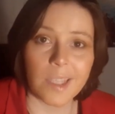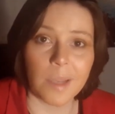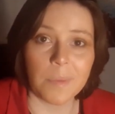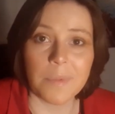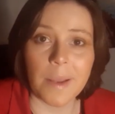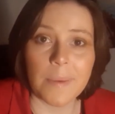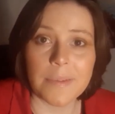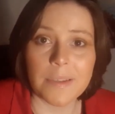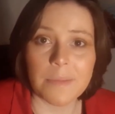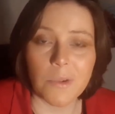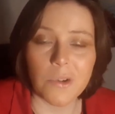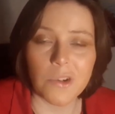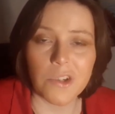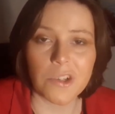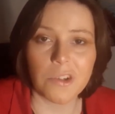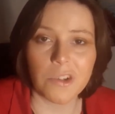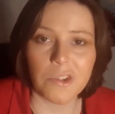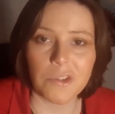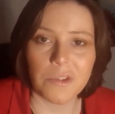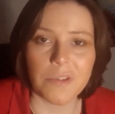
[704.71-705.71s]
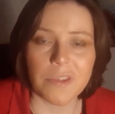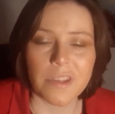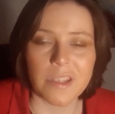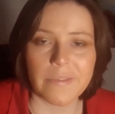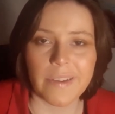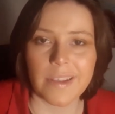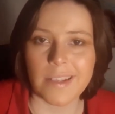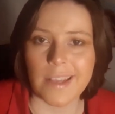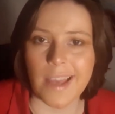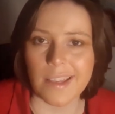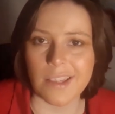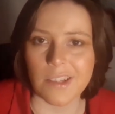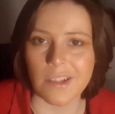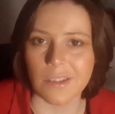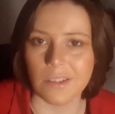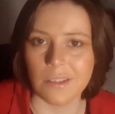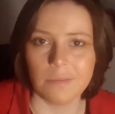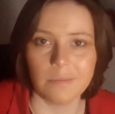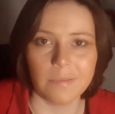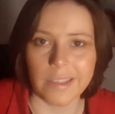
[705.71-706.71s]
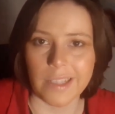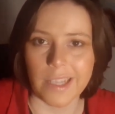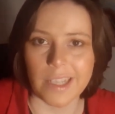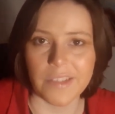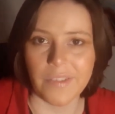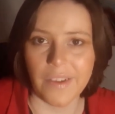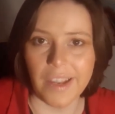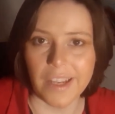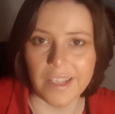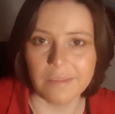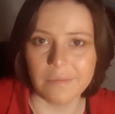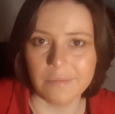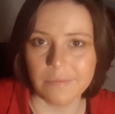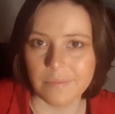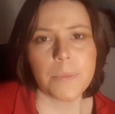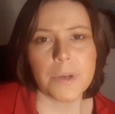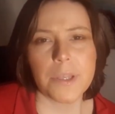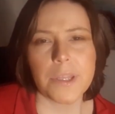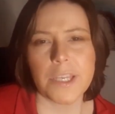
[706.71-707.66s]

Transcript: Sometimes emotional truth is fantastical, and that's fine.